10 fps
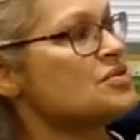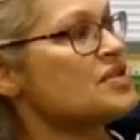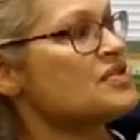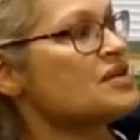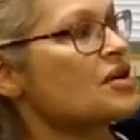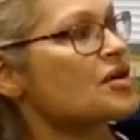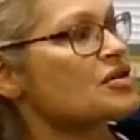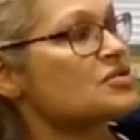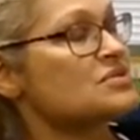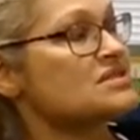that the ark
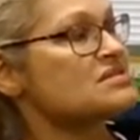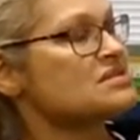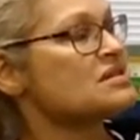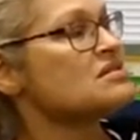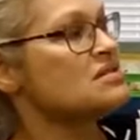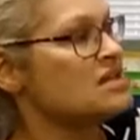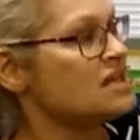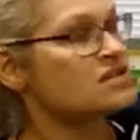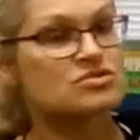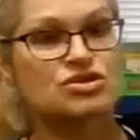was
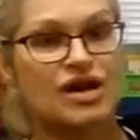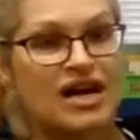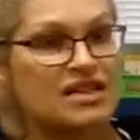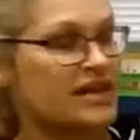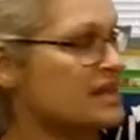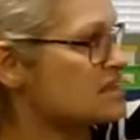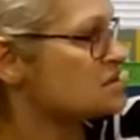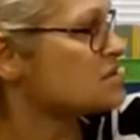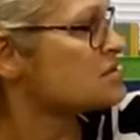near dry land.